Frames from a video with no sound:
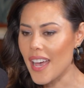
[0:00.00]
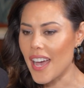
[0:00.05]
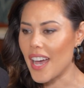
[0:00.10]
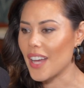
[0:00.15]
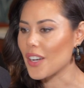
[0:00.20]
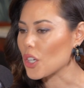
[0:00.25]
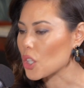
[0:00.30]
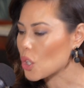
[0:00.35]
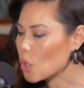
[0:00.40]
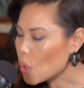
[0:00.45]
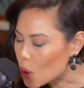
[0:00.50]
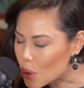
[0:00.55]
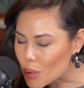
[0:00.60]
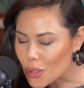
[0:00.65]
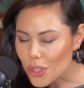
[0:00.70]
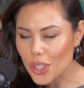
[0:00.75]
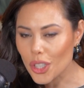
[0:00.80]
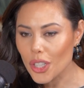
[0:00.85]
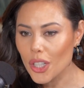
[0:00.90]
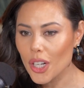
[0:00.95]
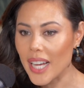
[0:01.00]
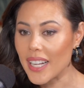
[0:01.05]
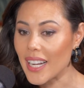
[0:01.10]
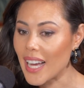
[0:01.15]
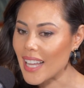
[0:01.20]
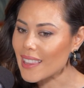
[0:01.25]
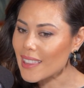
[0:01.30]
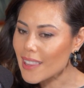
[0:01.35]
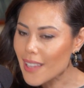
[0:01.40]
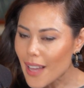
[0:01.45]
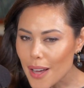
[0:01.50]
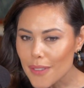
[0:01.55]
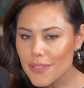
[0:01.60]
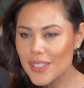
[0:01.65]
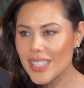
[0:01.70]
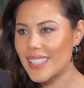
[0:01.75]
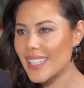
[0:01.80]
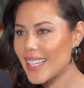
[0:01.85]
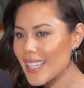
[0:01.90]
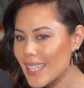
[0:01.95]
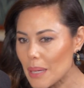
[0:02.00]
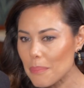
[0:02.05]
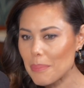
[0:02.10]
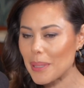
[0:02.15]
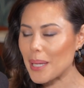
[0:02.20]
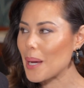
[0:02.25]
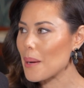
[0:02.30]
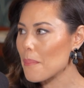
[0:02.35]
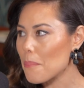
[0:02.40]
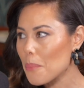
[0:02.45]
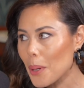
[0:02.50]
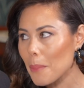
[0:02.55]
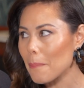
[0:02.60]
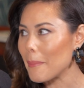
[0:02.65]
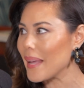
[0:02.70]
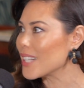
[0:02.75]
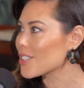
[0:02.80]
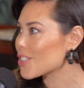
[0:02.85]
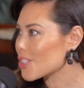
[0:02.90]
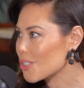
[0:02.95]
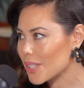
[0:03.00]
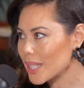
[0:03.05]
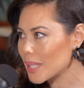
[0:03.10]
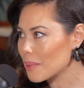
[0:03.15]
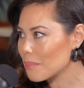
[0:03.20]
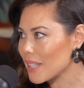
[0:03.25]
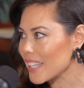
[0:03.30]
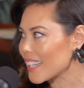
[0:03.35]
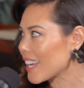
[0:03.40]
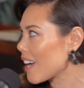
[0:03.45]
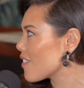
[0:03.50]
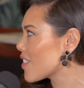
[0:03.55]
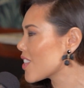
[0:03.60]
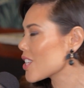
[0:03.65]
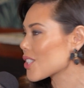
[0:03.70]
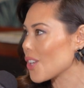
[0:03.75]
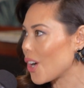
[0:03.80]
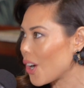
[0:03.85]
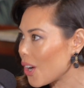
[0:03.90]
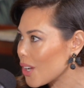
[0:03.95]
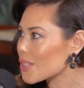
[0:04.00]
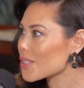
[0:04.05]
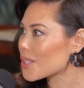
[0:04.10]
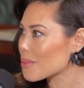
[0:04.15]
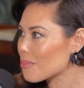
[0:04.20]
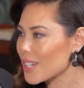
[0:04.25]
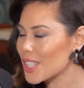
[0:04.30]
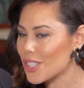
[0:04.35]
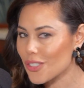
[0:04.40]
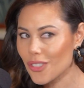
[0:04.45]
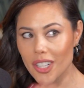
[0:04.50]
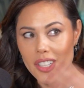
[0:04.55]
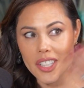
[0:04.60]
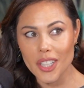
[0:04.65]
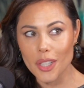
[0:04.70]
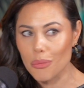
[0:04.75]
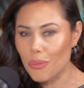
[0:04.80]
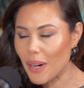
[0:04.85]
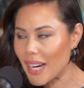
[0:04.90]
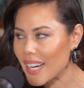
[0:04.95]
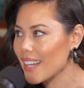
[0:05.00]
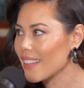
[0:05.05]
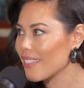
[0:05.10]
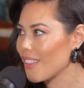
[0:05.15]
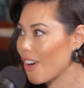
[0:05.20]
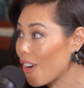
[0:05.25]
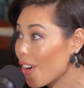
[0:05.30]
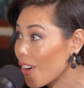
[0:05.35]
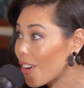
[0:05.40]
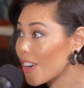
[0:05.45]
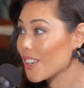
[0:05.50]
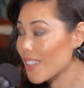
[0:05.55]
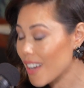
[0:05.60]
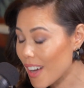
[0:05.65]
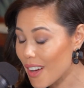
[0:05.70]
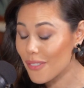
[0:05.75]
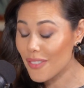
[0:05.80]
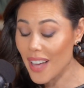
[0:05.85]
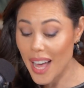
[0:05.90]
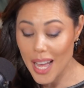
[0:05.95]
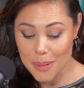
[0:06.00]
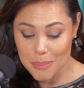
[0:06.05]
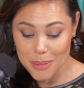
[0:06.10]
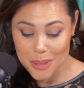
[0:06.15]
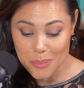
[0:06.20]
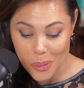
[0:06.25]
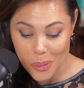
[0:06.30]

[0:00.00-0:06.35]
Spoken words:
and our culture, and I love seeing it become more mainstream, like having this awesome restaurant here right in the heart of Adams